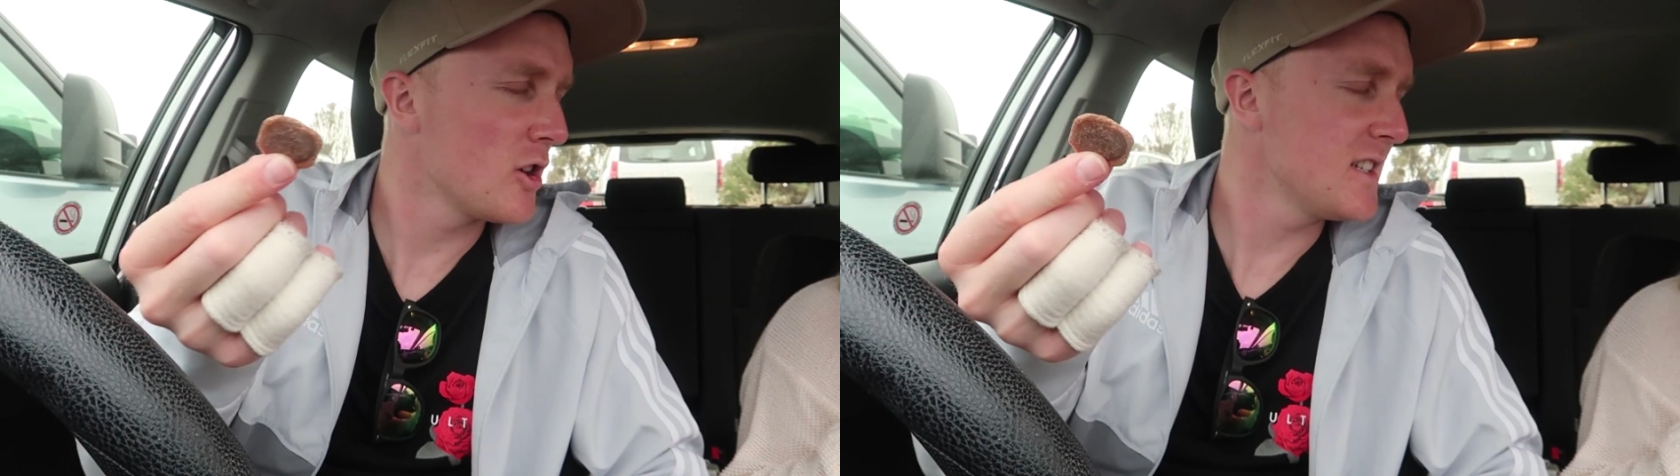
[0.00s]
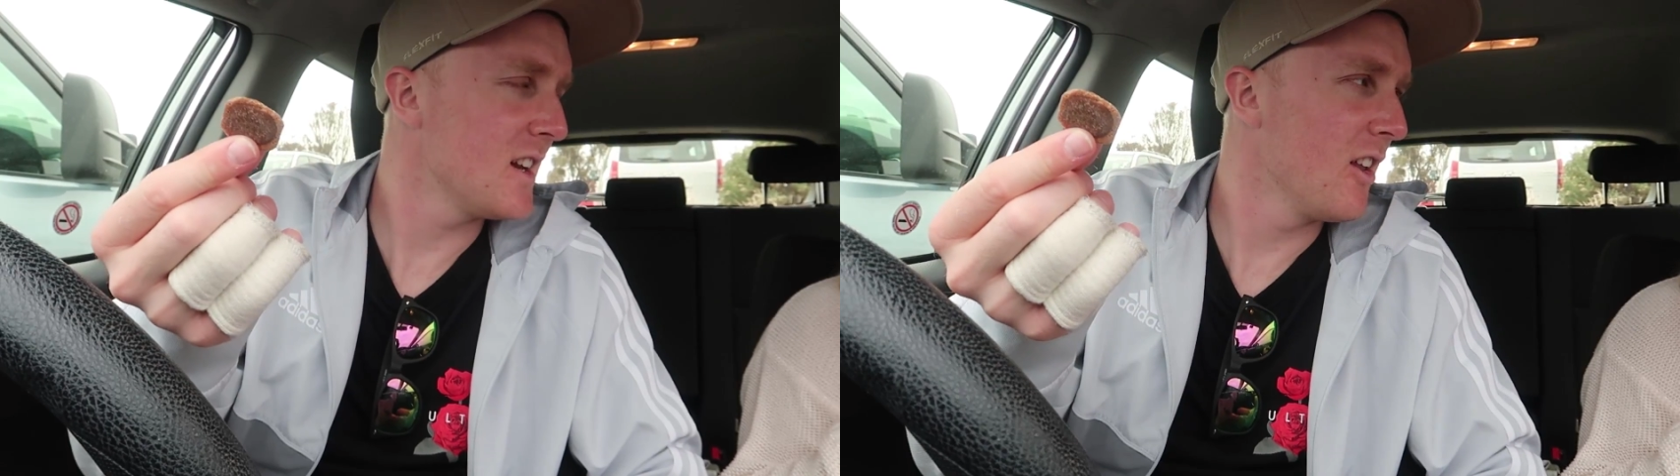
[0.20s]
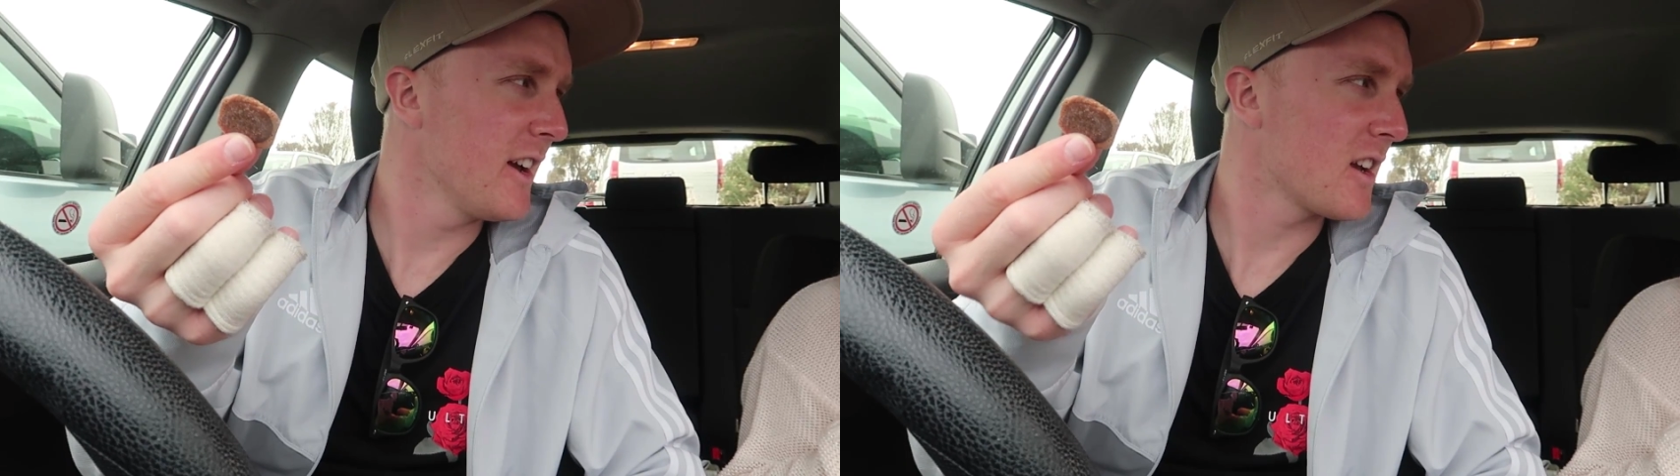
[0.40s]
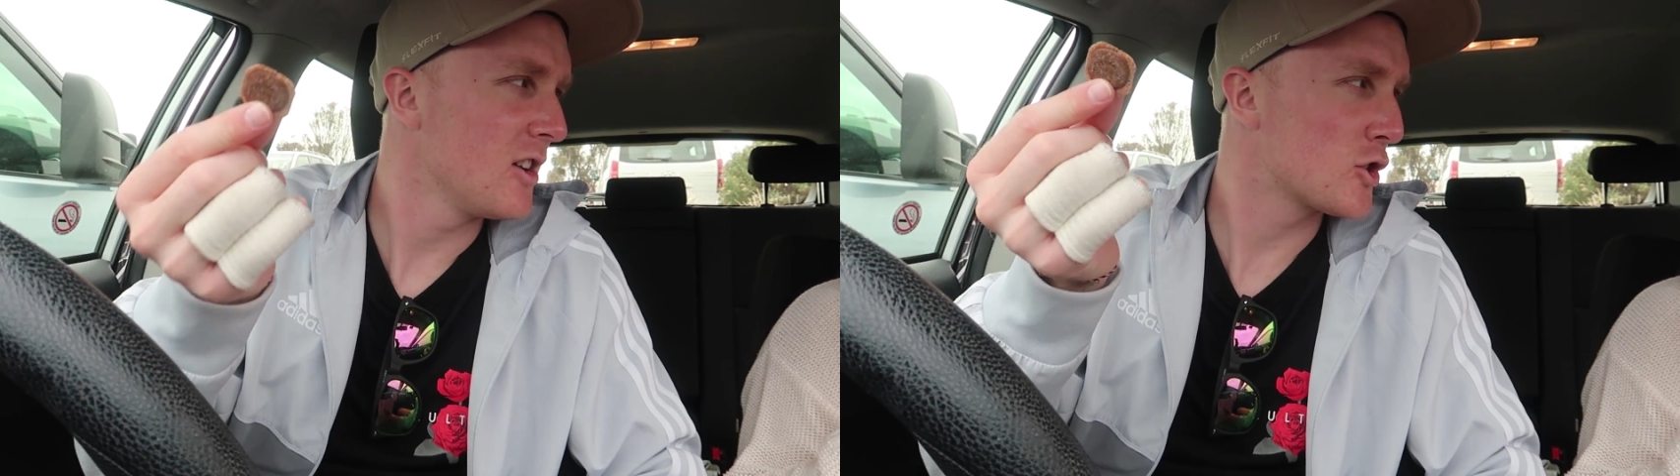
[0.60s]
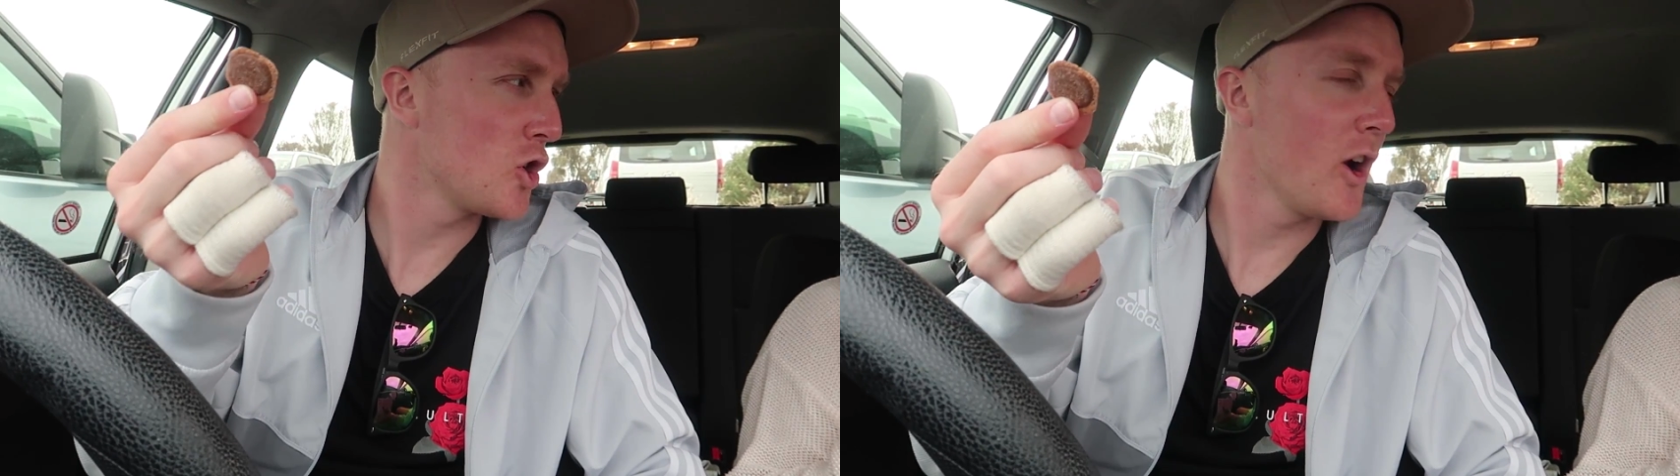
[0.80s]
treat it like
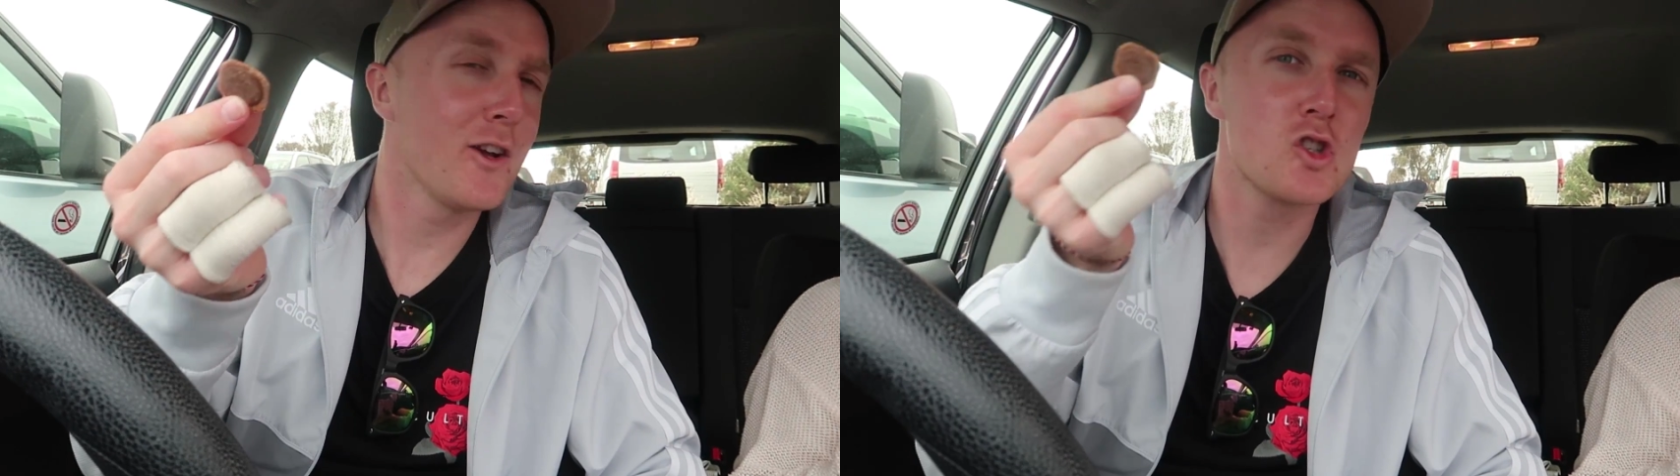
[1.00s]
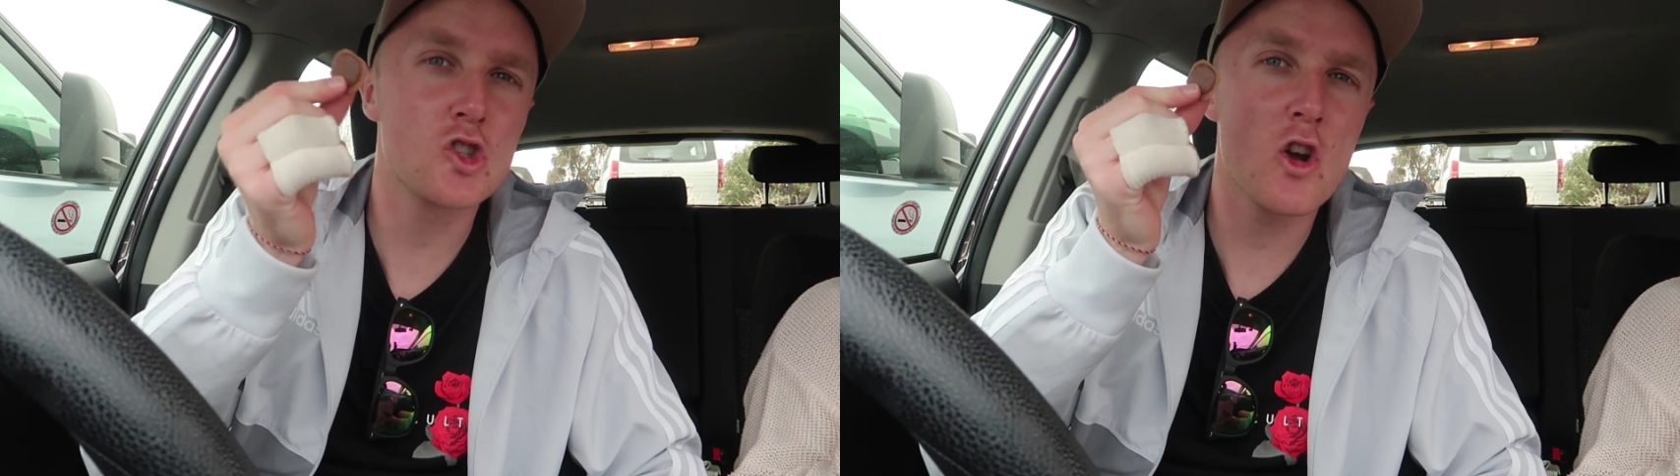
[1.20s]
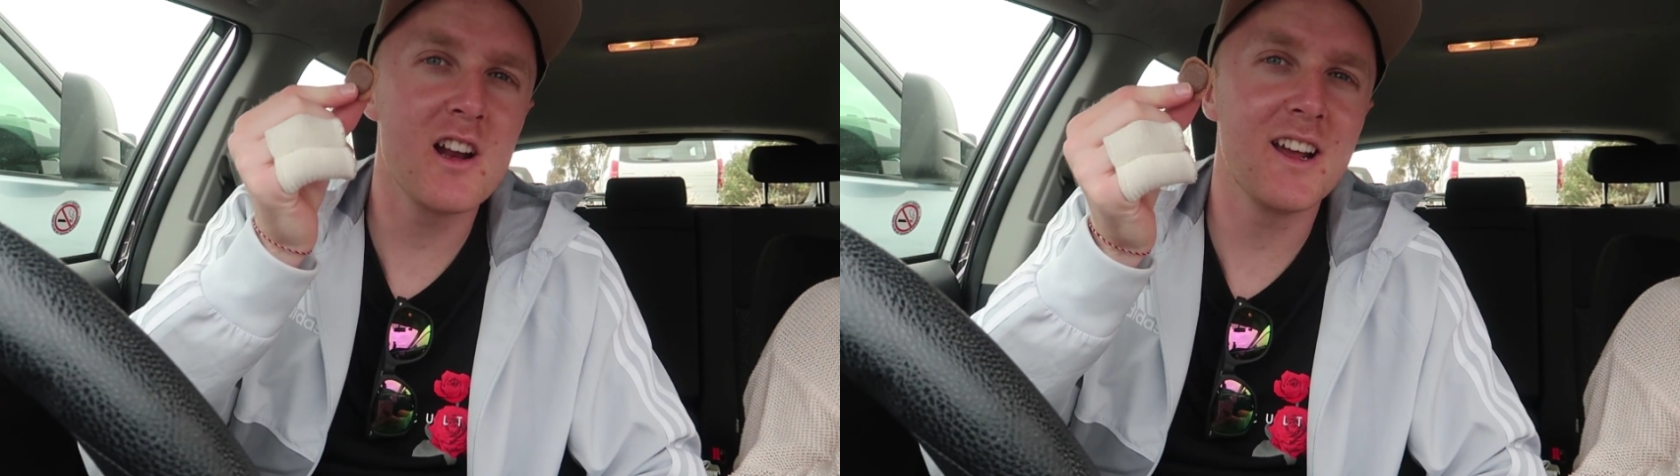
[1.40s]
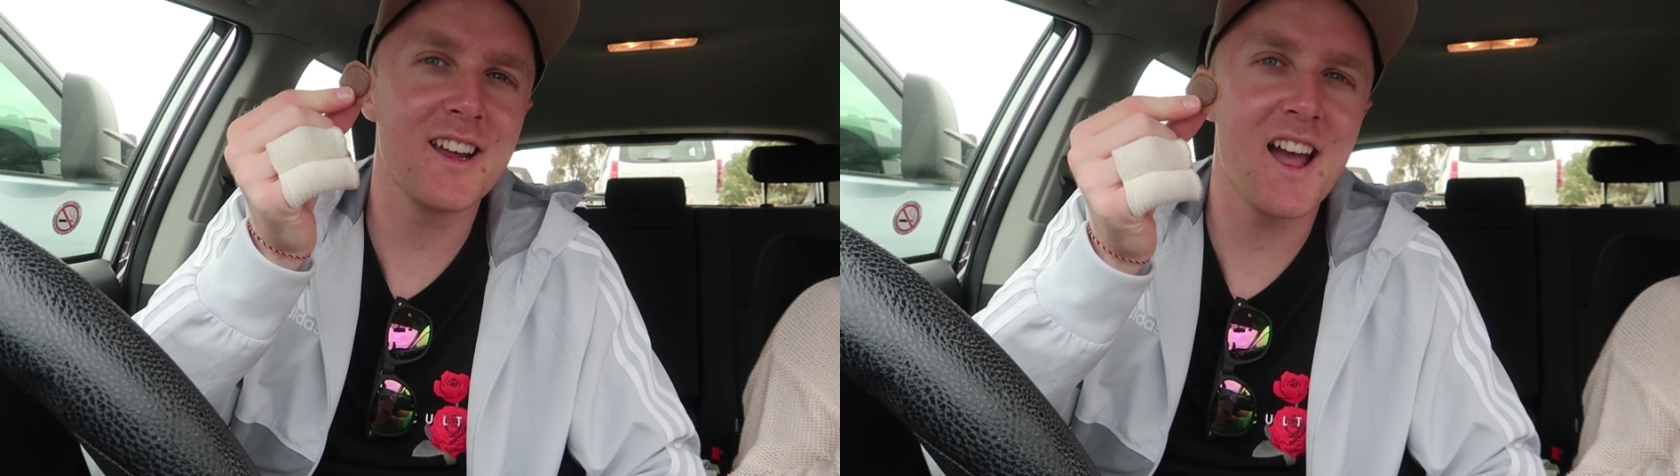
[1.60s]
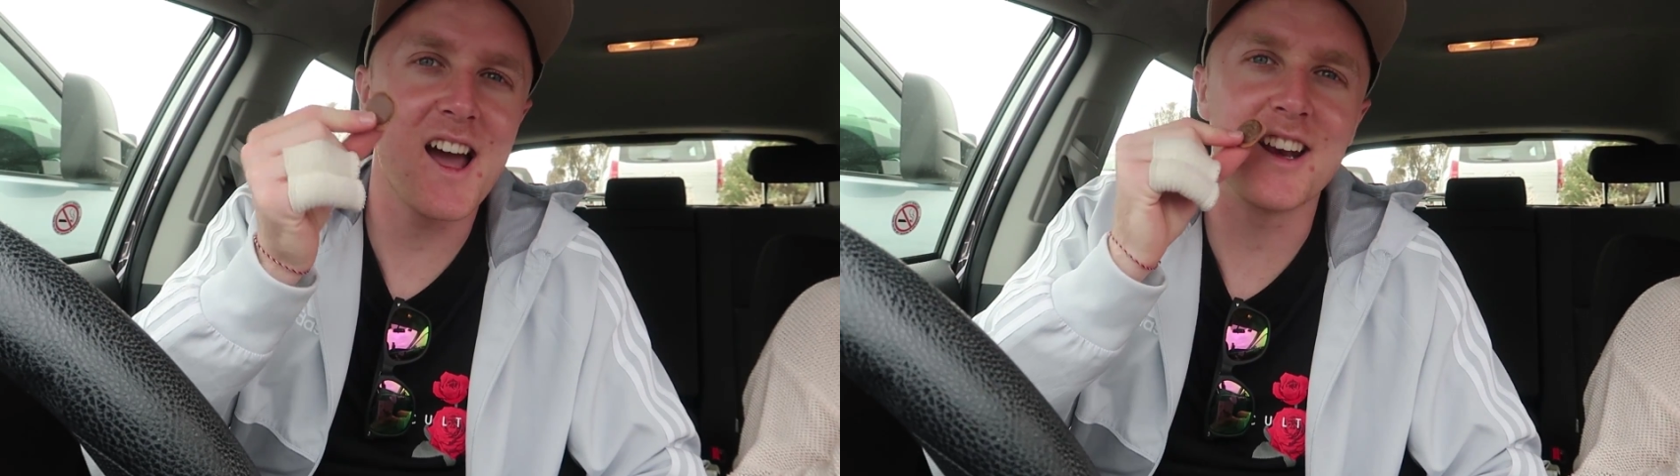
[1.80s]
trying
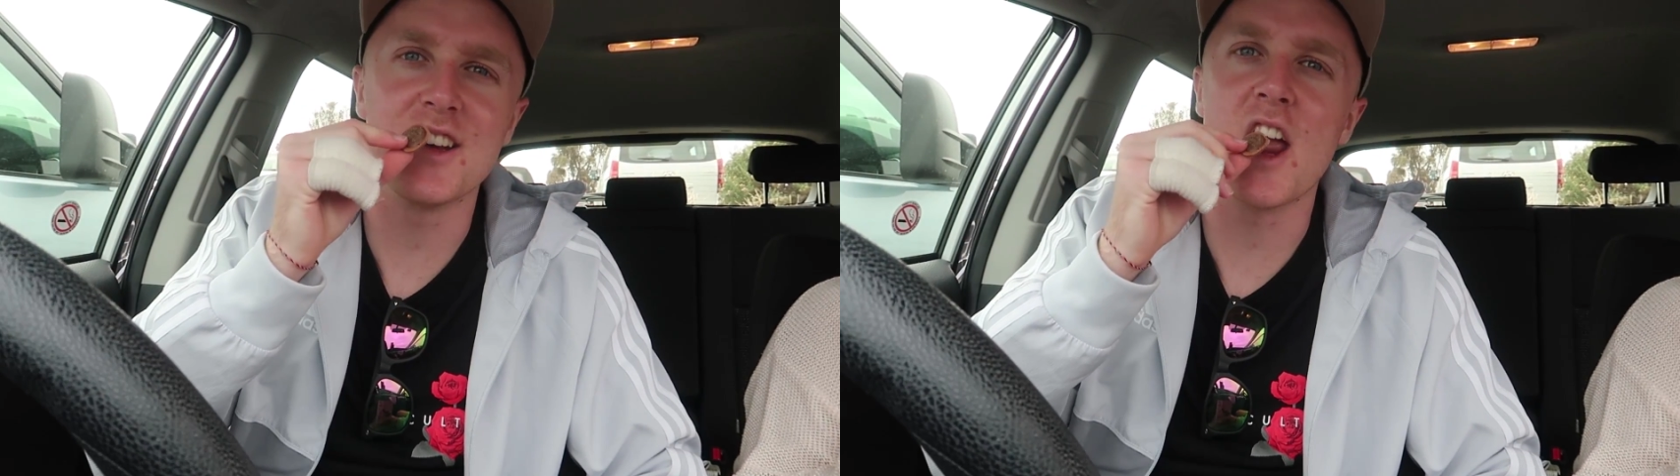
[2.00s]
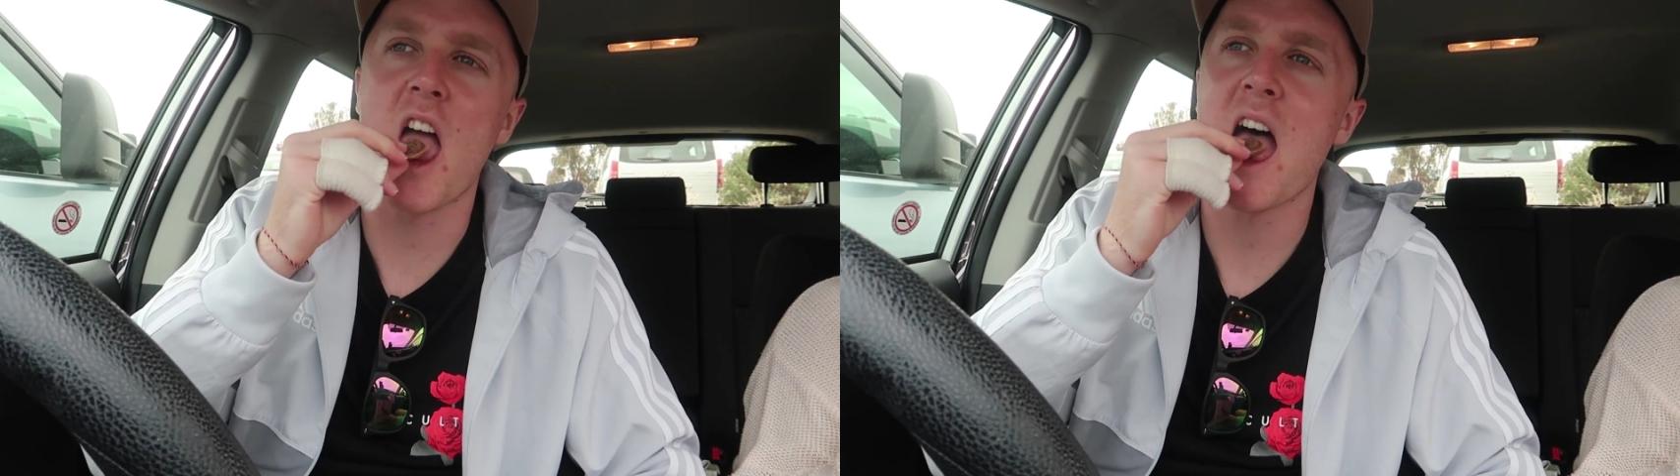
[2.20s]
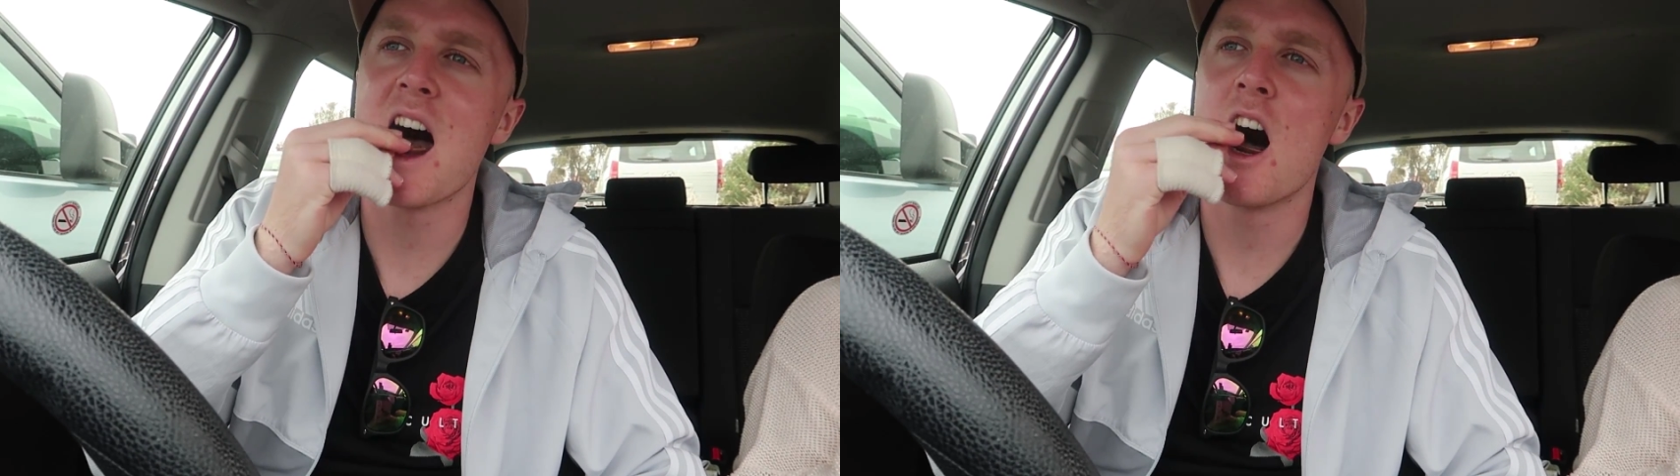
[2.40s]
australian candy